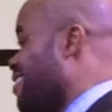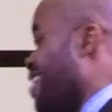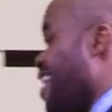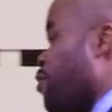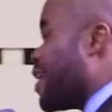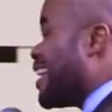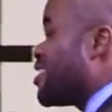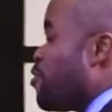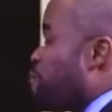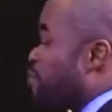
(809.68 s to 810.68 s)
How
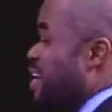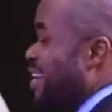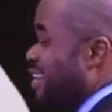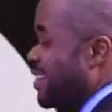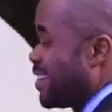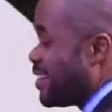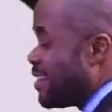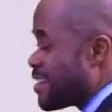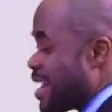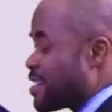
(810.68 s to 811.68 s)
can you pray
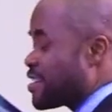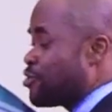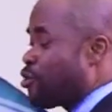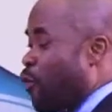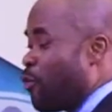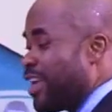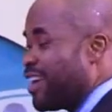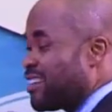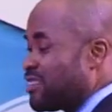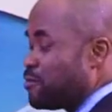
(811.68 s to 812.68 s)
that your
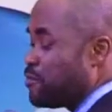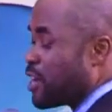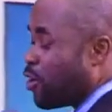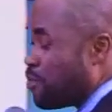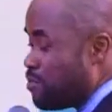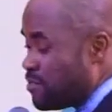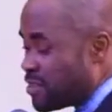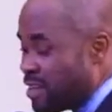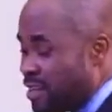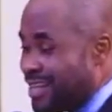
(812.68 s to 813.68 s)
will
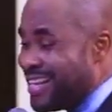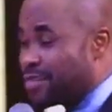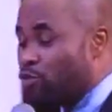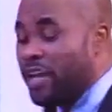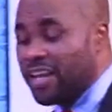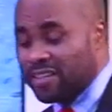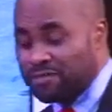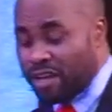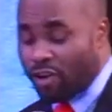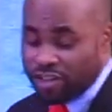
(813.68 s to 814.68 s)
becomes His will?
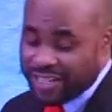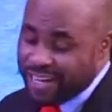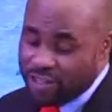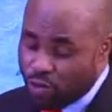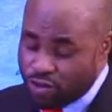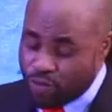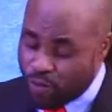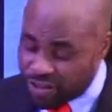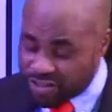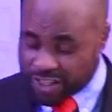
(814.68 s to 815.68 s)
Because that is what you
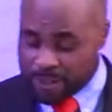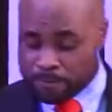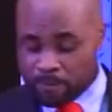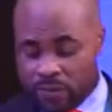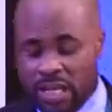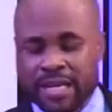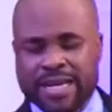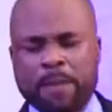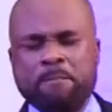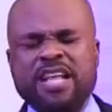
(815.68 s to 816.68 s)
want.
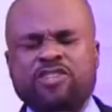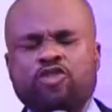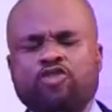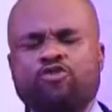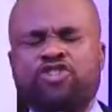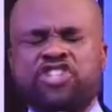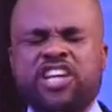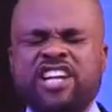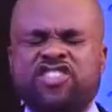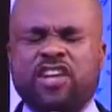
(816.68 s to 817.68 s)
That means you
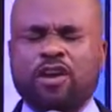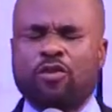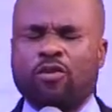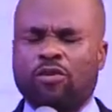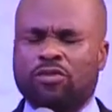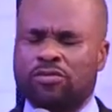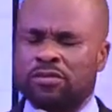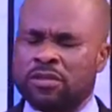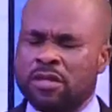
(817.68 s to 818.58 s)
change the role.